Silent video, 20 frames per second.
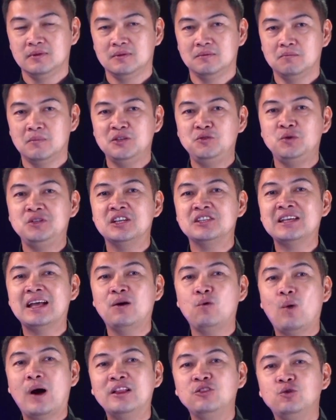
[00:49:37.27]
But we just
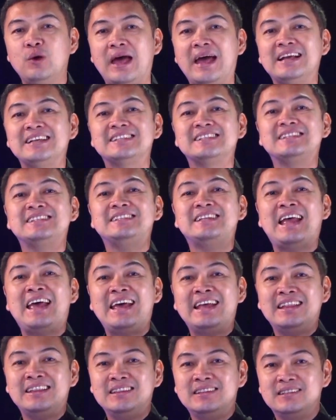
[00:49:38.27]
want to
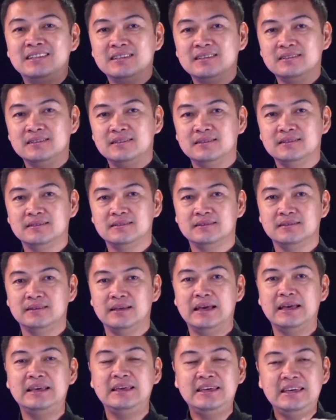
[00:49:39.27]
extend,
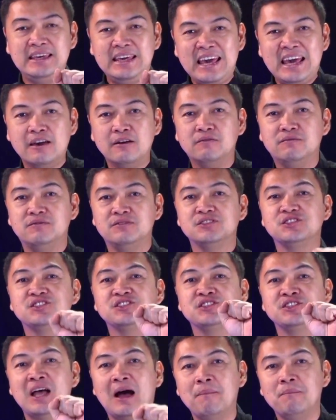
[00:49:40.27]
give
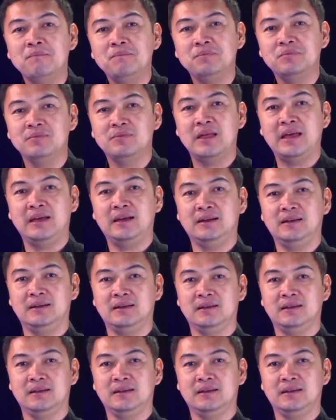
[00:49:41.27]
something.